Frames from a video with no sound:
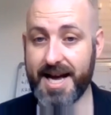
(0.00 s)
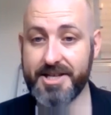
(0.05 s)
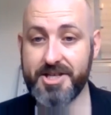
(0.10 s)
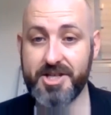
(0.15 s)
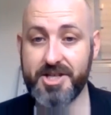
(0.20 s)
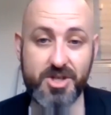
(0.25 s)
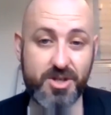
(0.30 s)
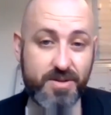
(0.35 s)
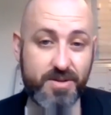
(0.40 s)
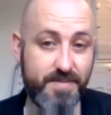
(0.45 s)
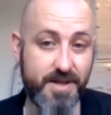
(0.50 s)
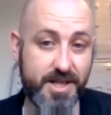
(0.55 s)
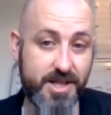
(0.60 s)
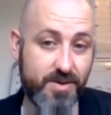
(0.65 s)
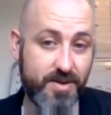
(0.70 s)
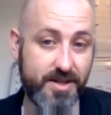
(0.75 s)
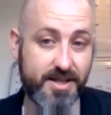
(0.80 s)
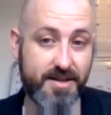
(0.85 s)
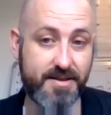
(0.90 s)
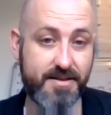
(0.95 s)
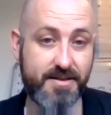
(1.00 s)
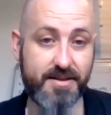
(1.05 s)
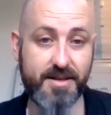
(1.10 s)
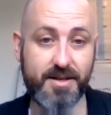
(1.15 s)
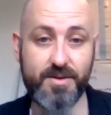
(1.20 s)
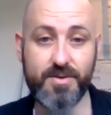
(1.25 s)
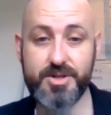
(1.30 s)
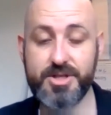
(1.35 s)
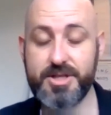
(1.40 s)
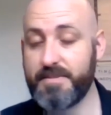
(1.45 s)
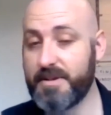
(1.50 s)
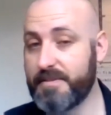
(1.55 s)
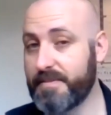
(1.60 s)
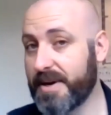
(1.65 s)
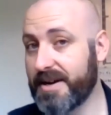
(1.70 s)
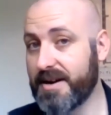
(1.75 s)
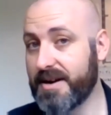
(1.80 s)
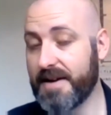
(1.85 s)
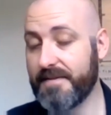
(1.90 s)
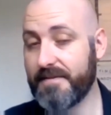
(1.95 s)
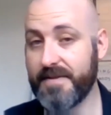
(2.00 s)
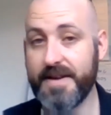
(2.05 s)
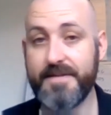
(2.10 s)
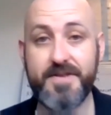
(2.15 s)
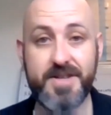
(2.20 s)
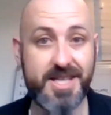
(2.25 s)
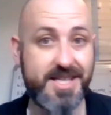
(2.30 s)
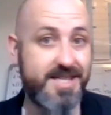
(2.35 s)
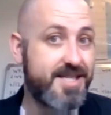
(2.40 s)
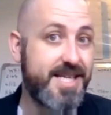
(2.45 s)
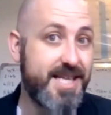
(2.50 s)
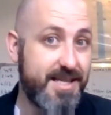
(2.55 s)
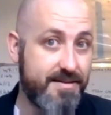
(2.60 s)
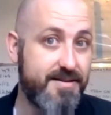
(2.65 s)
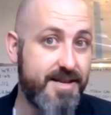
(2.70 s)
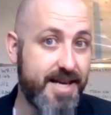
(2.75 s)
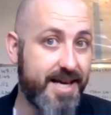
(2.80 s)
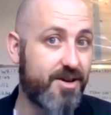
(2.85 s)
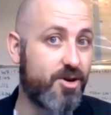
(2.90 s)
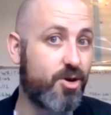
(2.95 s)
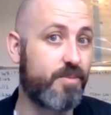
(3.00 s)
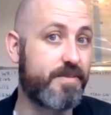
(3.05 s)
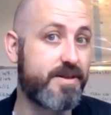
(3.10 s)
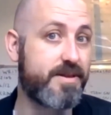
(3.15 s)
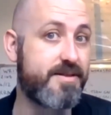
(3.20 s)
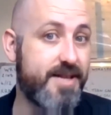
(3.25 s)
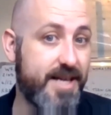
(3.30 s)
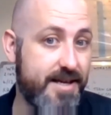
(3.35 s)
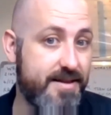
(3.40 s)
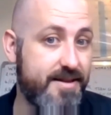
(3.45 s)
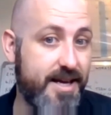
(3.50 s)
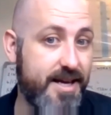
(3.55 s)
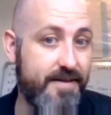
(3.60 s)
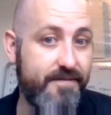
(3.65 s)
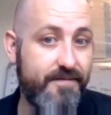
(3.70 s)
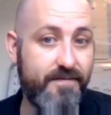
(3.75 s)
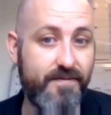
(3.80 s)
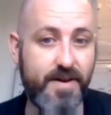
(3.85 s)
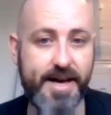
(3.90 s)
She shouldn't be doing this. She'd be better off if she did stay at home and stay safe.